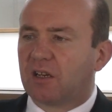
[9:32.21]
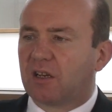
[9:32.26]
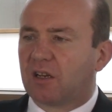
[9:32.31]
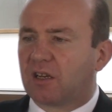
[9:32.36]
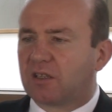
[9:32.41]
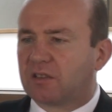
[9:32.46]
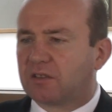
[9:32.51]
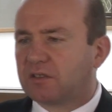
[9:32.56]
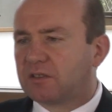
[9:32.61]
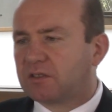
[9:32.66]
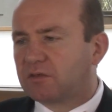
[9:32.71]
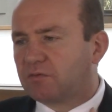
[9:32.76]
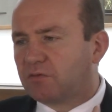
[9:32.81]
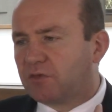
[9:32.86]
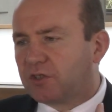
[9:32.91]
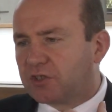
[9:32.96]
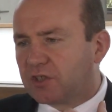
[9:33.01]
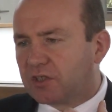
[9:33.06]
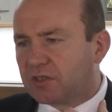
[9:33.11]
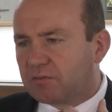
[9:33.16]
and
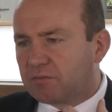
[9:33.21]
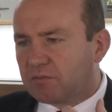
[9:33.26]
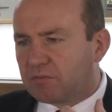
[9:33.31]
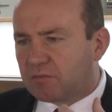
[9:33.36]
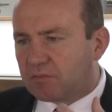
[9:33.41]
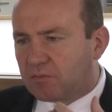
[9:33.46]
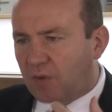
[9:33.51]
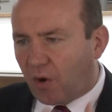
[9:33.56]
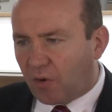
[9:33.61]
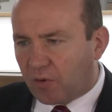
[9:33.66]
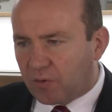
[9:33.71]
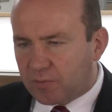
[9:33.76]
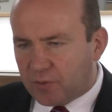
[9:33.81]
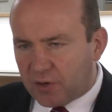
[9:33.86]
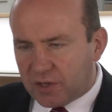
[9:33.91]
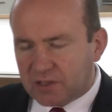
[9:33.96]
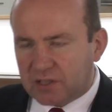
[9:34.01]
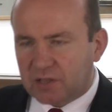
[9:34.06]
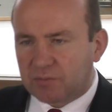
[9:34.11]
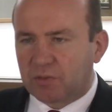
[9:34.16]
rigid moral
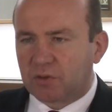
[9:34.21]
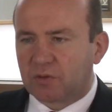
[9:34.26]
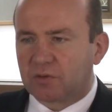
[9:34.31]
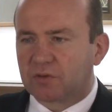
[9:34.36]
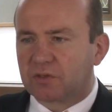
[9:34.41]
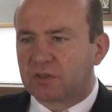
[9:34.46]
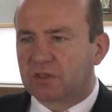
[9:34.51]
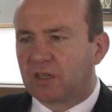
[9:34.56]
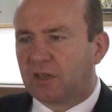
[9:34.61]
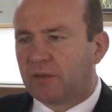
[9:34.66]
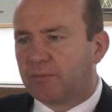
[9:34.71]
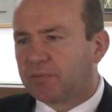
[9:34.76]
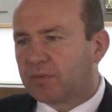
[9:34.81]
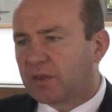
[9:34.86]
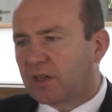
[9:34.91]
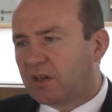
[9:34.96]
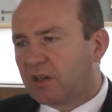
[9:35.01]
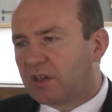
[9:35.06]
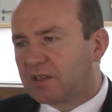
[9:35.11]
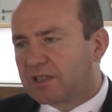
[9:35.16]
principles,
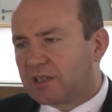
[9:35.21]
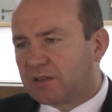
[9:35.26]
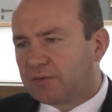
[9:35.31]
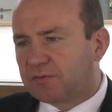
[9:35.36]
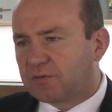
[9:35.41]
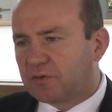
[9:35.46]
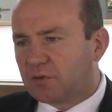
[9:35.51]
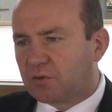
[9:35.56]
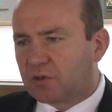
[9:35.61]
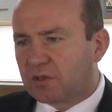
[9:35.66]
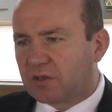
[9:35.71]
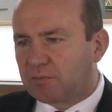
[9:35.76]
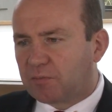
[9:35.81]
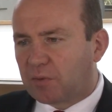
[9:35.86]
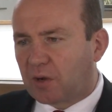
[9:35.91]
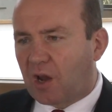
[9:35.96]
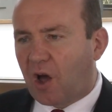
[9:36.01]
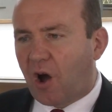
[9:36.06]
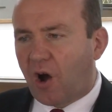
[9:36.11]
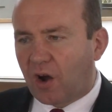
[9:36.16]
as if you can
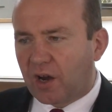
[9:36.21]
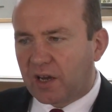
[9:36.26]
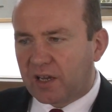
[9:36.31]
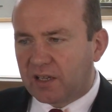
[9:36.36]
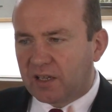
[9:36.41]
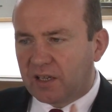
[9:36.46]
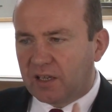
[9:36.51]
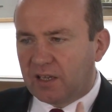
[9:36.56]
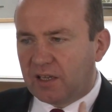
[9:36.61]
apply